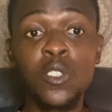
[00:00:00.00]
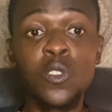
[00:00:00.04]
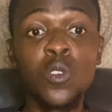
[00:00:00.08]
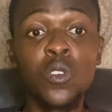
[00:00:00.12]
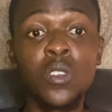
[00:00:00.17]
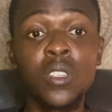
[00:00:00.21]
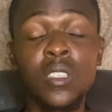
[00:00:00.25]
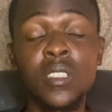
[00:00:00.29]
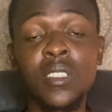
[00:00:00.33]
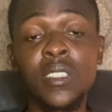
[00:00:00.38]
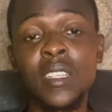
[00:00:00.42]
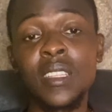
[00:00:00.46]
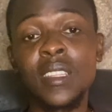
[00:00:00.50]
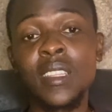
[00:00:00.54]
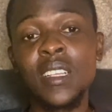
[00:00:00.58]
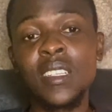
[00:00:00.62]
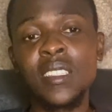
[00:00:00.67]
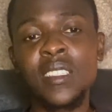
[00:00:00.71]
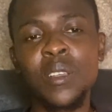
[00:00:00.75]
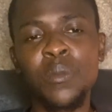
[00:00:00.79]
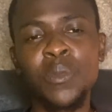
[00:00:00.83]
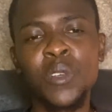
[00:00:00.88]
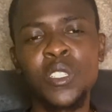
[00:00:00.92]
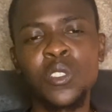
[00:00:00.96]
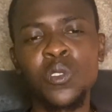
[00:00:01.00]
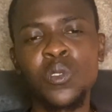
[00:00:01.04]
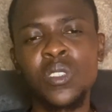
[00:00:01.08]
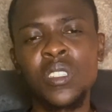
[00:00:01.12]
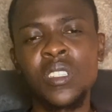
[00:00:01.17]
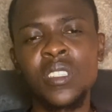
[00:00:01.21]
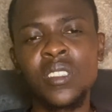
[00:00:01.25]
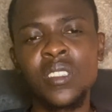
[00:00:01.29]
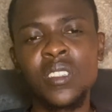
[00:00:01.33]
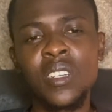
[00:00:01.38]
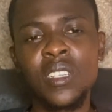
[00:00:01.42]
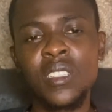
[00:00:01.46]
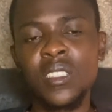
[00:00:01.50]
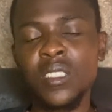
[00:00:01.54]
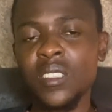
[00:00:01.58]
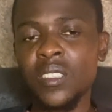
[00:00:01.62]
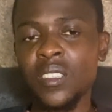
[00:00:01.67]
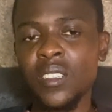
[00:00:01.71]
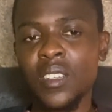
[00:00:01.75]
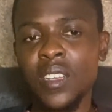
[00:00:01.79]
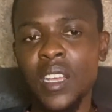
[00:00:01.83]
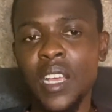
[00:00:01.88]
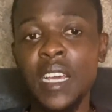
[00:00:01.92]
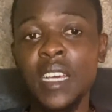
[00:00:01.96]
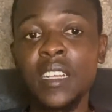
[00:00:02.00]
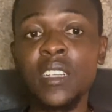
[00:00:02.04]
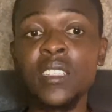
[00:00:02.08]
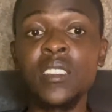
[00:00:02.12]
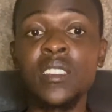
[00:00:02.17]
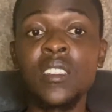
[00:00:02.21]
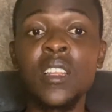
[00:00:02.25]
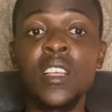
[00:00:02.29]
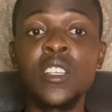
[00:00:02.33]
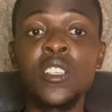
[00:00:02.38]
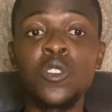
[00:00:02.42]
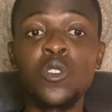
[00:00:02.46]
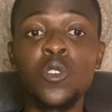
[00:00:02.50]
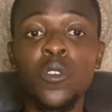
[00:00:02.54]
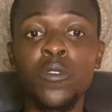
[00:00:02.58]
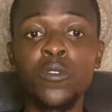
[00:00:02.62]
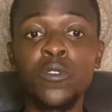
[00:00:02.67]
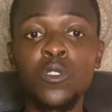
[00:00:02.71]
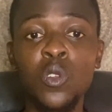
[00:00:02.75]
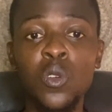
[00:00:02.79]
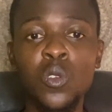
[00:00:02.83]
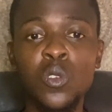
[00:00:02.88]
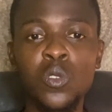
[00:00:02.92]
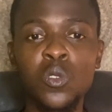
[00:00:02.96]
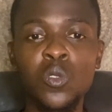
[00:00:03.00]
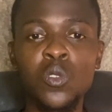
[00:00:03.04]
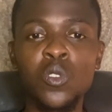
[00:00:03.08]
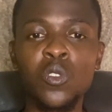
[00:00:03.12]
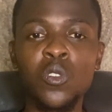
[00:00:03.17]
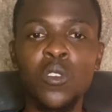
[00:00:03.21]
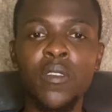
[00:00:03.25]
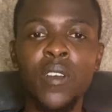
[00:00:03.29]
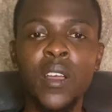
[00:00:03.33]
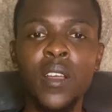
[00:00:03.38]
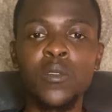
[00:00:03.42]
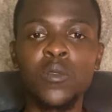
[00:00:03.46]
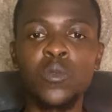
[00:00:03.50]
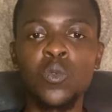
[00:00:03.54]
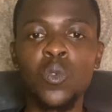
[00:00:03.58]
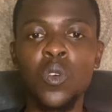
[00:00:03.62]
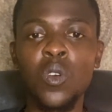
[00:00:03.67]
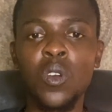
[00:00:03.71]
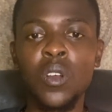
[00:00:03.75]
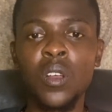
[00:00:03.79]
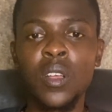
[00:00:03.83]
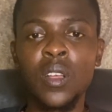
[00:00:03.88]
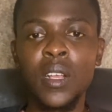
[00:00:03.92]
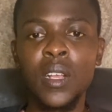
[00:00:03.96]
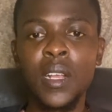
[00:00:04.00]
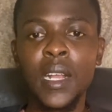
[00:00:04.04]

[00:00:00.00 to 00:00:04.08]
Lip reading: story is a testament to the strength and resilience of those who survive war